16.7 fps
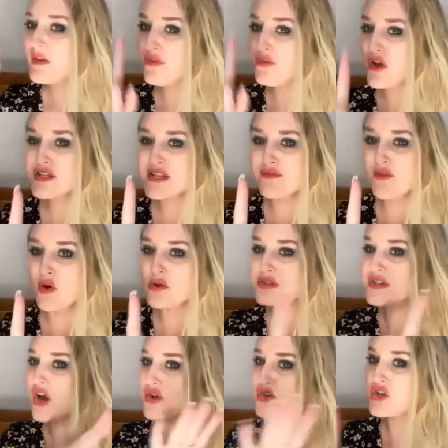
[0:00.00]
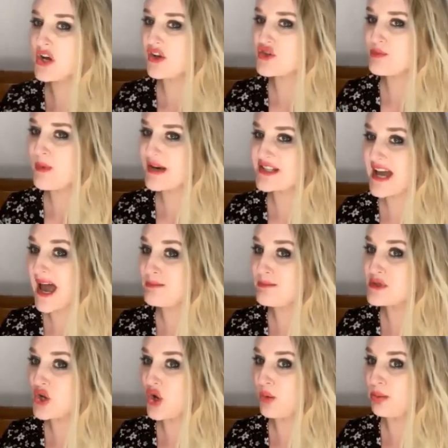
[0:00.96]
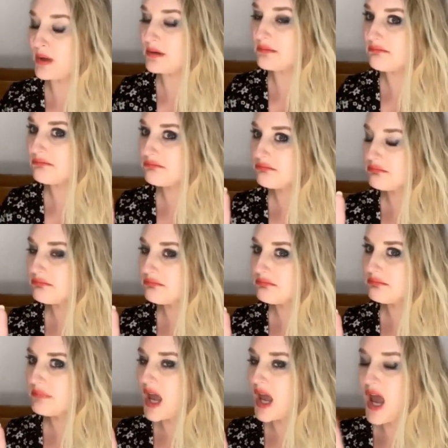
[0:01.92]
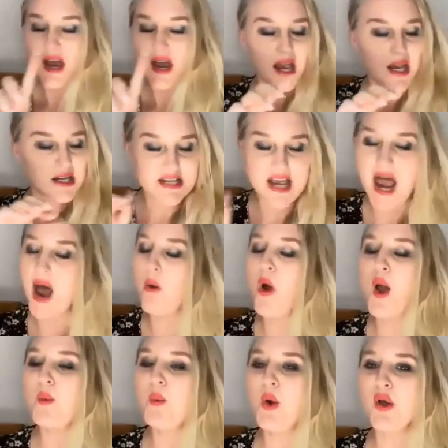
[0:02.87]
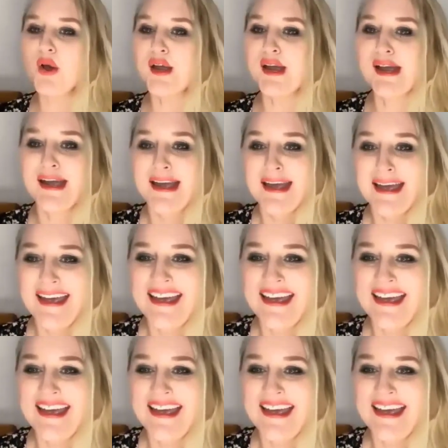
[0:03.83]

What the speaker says: first of all, don't judge my tabs open. It's how I work.